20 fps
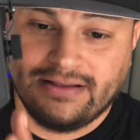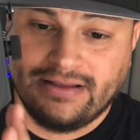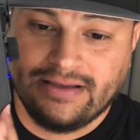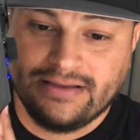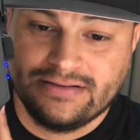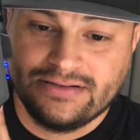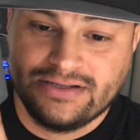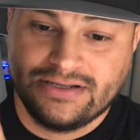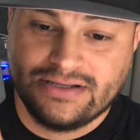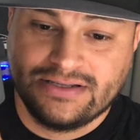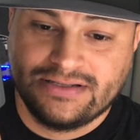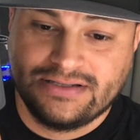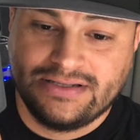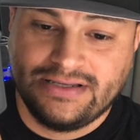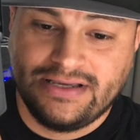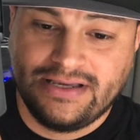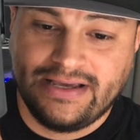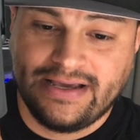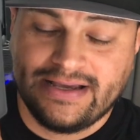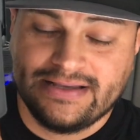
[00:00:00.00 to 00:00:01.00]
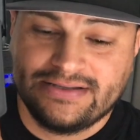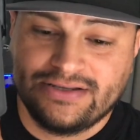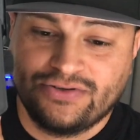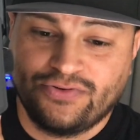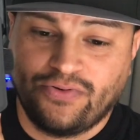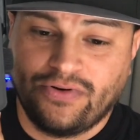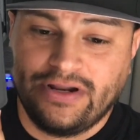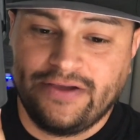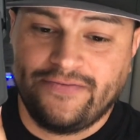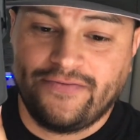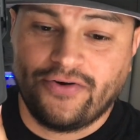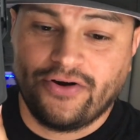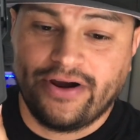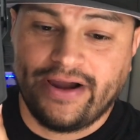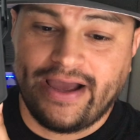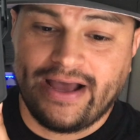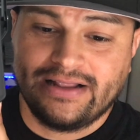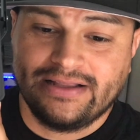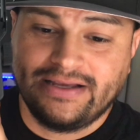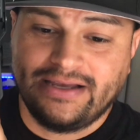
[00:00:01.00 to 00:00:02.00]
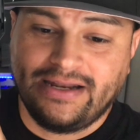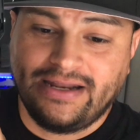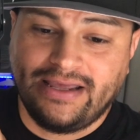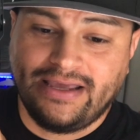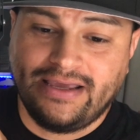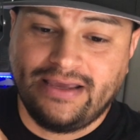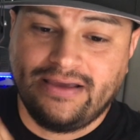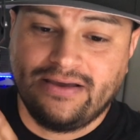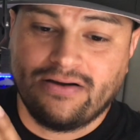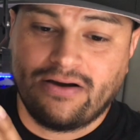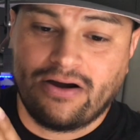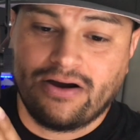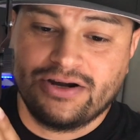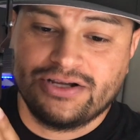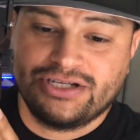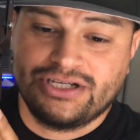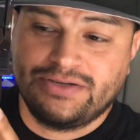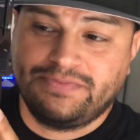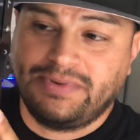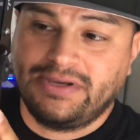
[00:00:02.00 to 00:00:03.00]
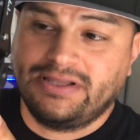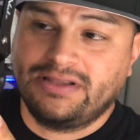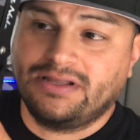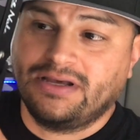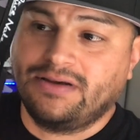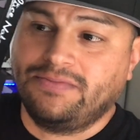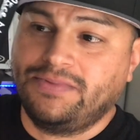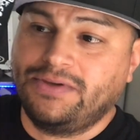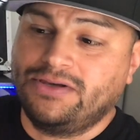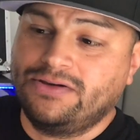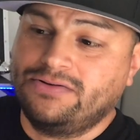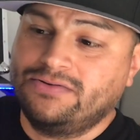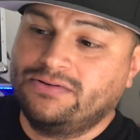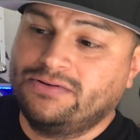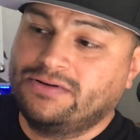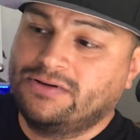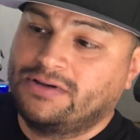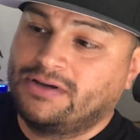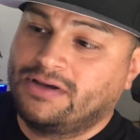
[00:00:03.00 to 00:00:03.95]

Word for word: As you can see, it's a 24 LED RGBW.